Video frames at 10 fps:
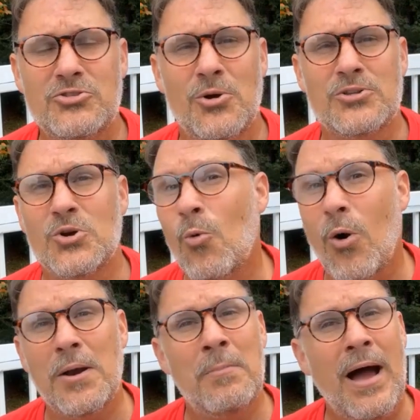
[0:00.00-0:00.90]
So it's a
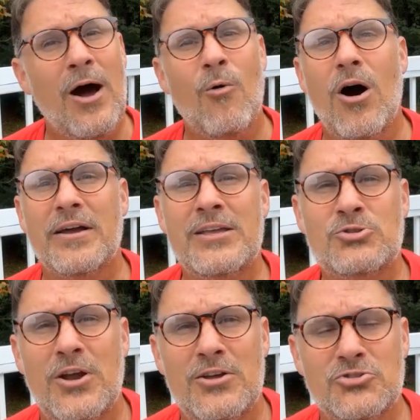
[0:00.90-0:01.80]
1 mile walking
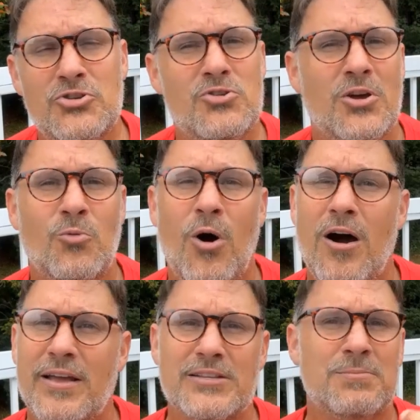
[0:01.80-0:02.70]
trail. So you can
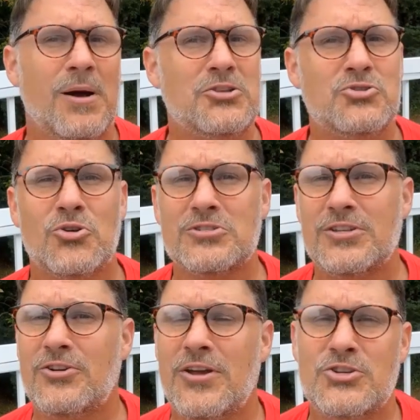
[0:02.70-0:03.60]
walk as much or as
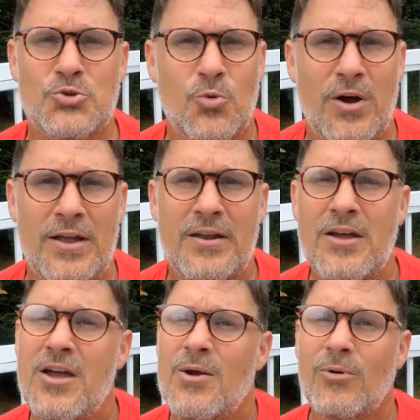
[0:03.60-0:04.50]
little as you want.
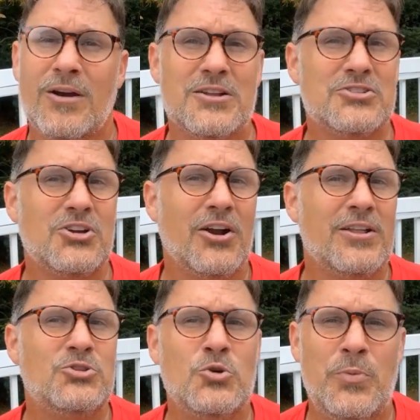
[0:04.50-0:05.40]
We're going to start
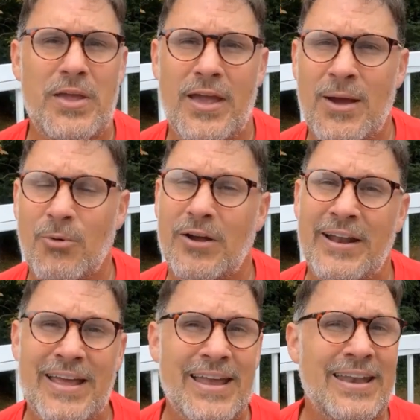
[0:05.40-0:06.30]
at 2 p.m. We're
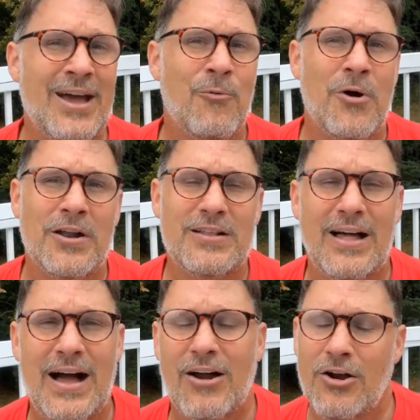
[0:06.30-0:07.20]
going to end at 1
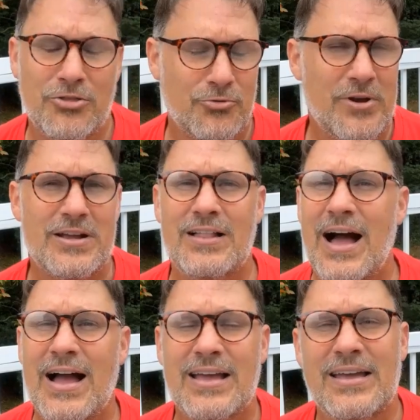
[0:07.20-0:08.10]
o'clock or 3
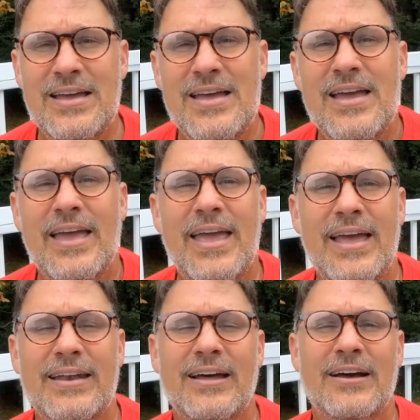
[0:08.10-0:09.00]
o'clock.
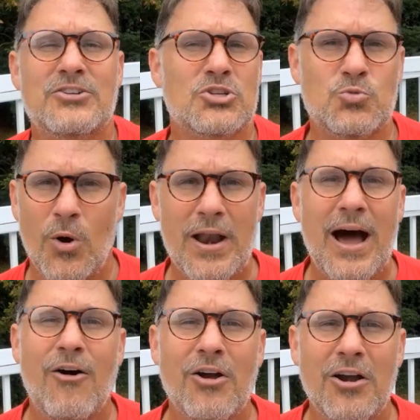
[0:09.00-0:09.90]
And it's just 1
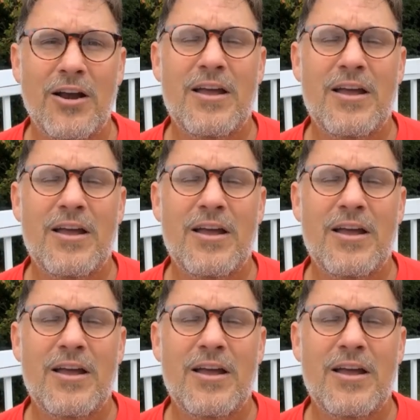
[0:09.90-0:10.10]
hour.